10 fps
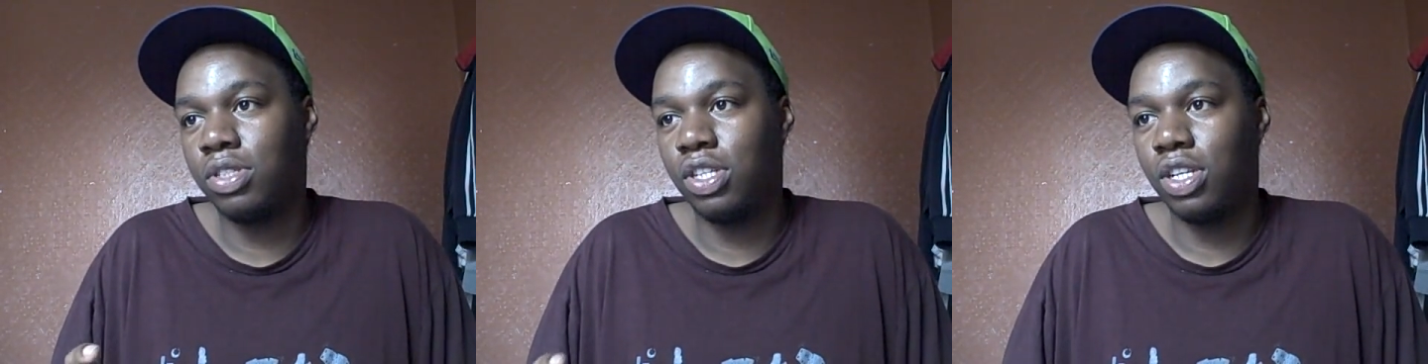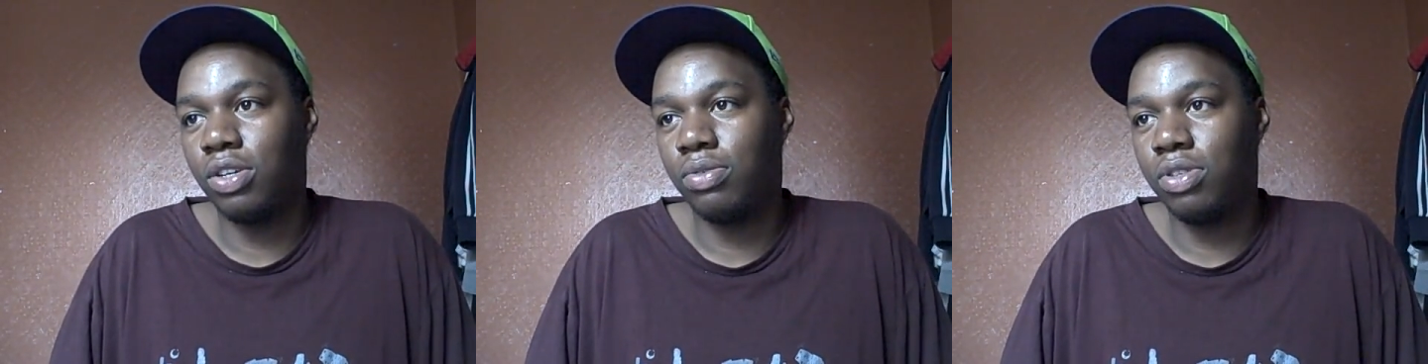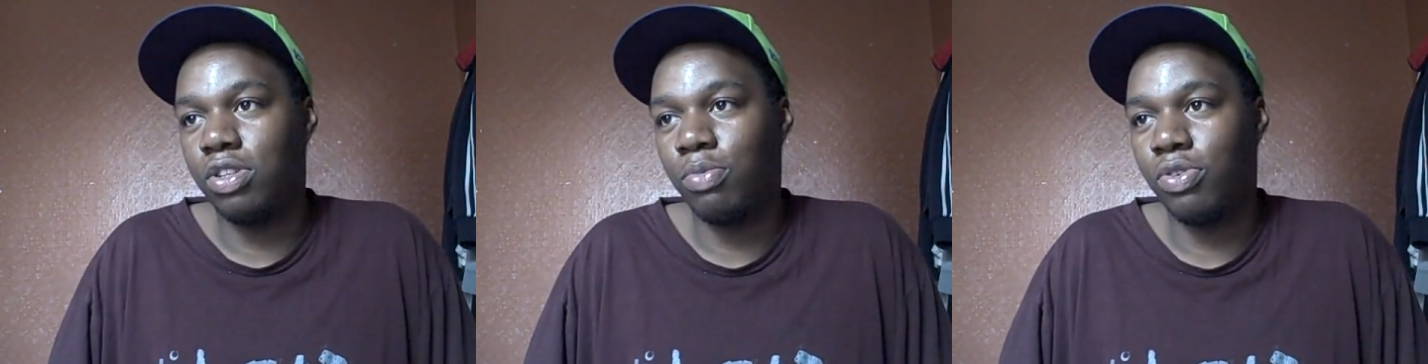you know,
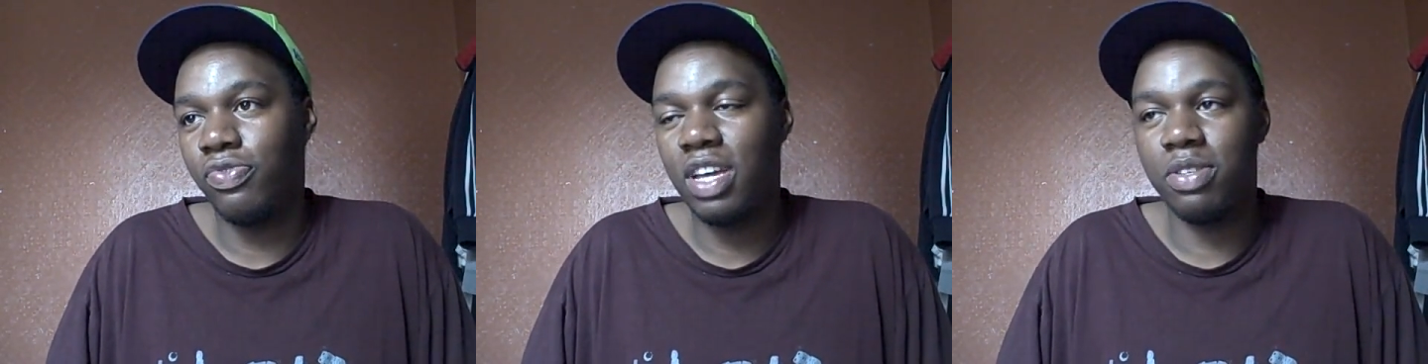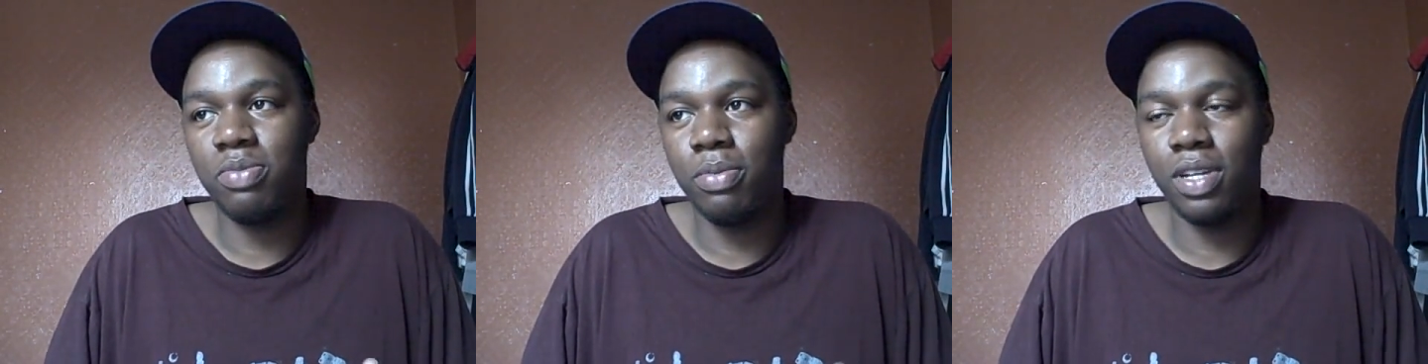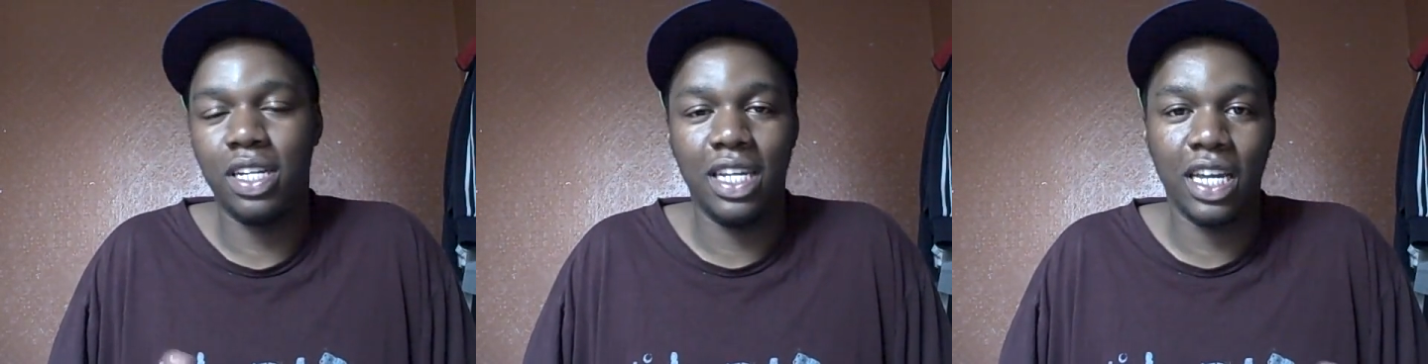the more famous people
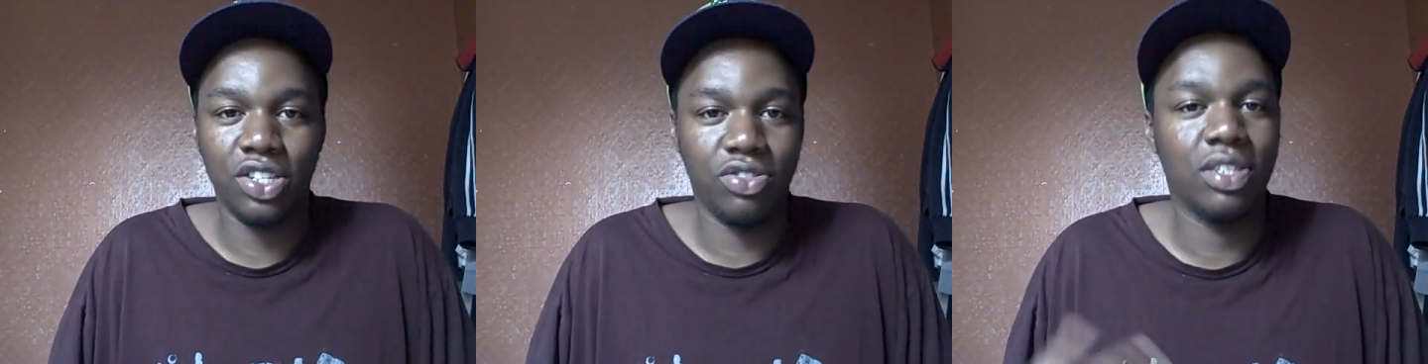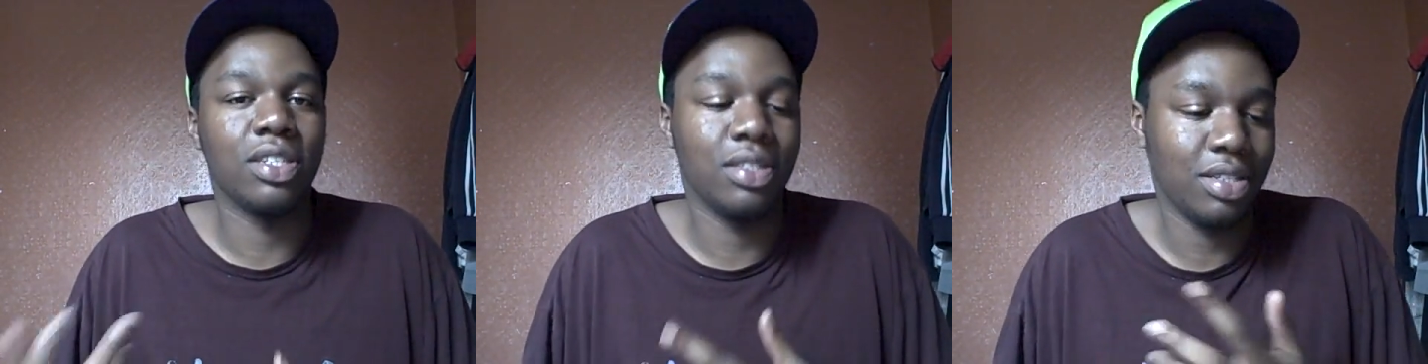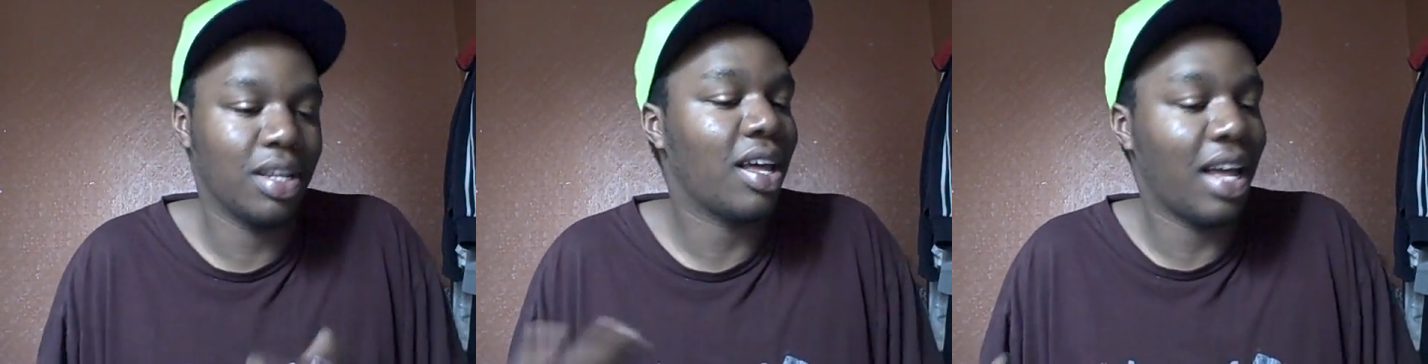are, the extras, and
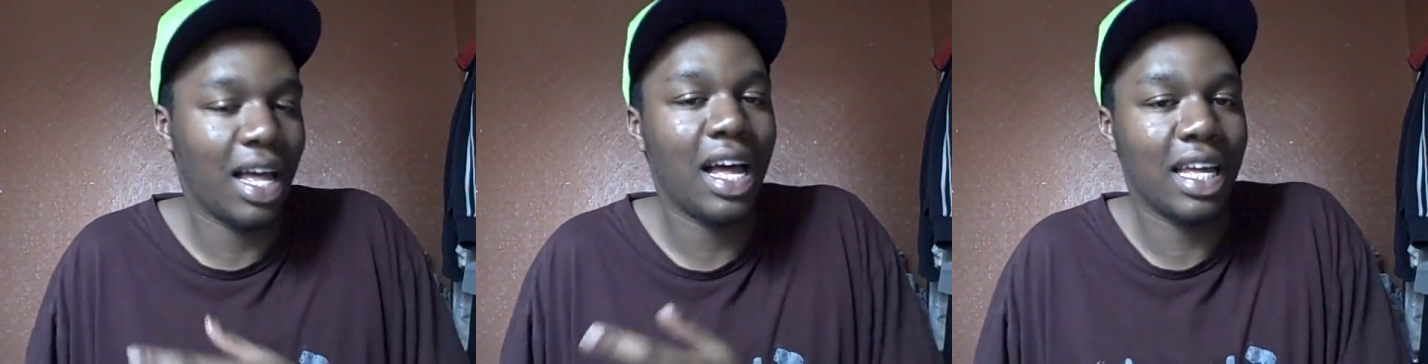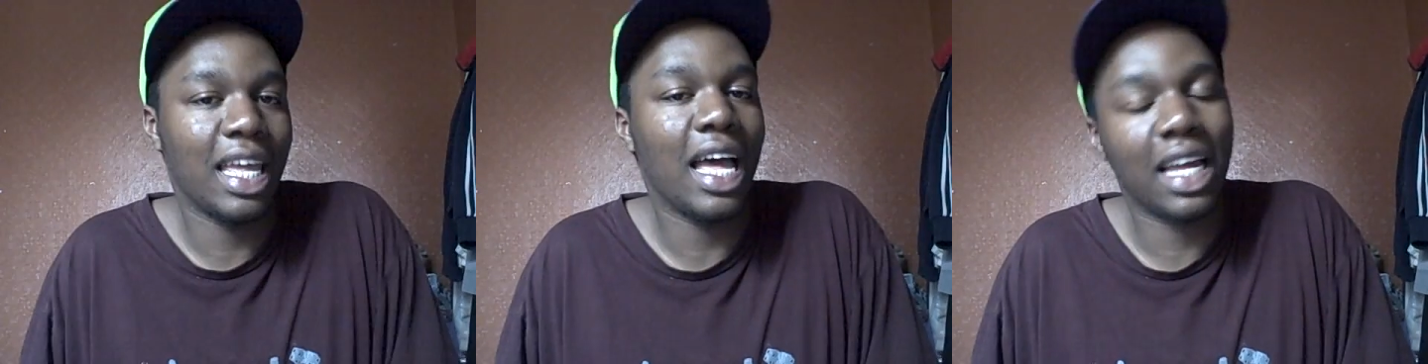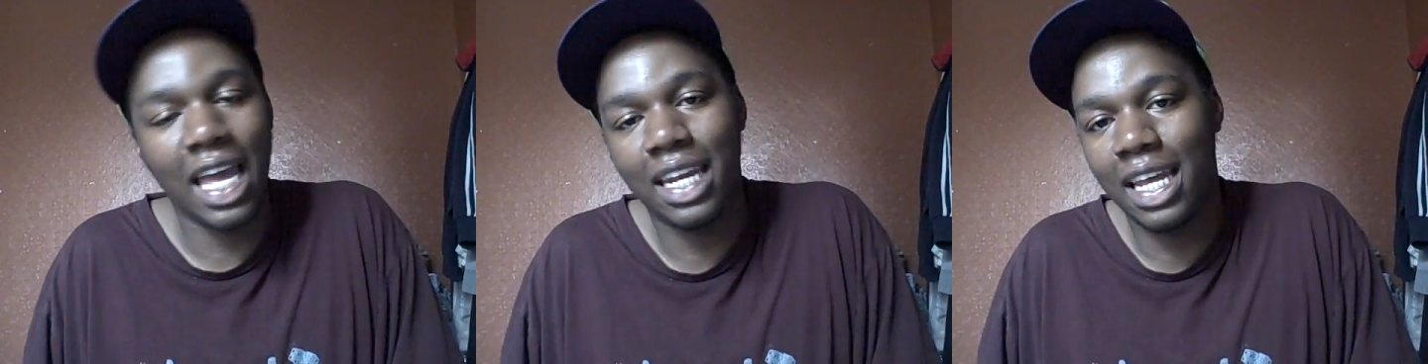I, I, I
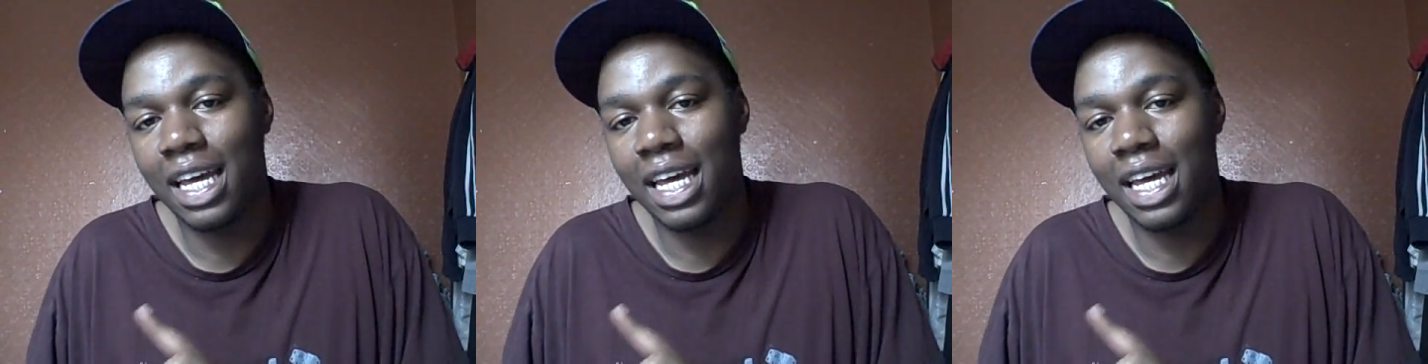get that.